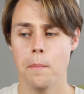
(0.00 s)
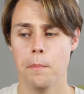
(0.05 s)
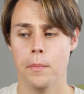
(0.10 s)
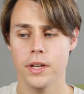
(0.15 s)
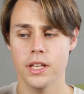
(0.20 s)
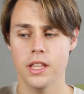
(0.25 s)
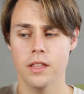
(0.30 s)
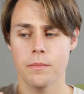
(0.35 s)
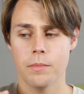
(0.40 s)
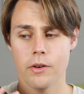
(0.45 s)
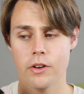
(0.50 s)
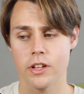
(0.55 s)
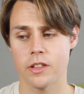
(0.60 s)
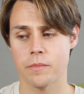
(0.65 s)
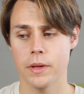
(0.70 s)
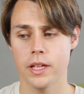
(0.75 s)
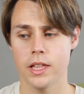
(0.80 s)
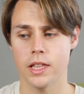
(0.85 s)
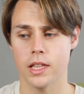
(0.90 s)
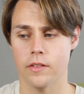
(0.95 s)
but it's very
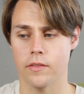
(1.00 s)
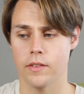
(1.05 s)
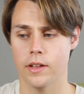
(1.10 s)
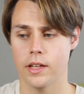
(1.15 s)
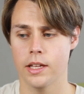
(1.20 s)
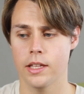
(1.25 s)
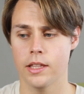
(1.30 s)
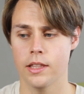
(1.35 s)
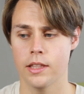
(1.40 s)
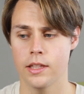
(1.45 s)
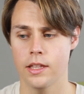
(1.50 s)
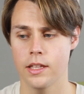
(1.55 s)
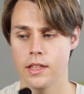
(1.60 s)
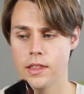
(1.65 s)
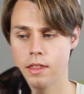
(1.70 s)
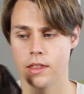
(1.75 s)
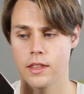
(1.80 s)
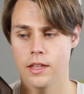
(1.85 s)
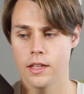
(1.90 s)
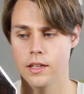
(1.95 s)
expensive. This
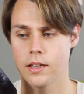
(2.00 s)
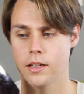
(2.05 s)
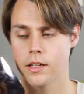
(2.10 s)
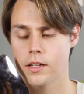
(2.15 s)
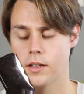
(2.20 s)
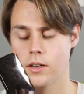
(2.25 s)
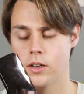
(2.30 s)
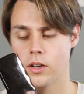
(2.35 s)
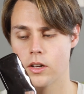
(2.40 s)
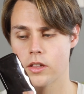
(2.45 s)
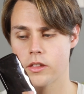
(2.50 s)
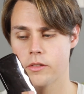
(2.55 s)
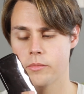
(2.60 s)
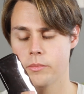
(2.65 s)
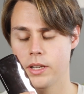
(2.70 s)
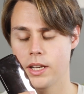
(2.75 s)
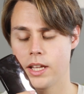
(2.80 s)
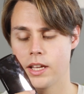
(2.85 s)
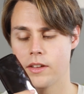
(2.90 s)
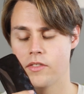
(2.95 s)
thing cost
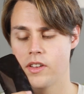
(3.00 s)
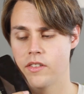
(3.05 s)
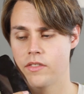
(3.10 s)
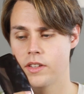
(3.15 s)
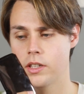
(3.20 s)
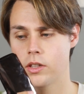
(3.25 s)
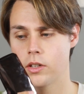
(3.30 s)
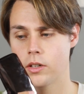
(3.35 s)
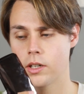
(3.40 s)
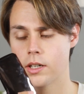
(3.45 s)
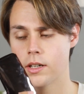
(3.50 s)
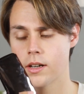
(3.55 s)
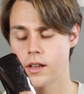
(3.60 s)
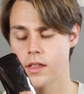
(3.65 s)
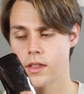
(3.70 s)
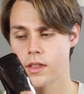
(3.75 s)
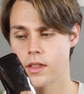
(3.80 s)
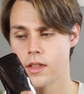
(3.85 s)
me like $50,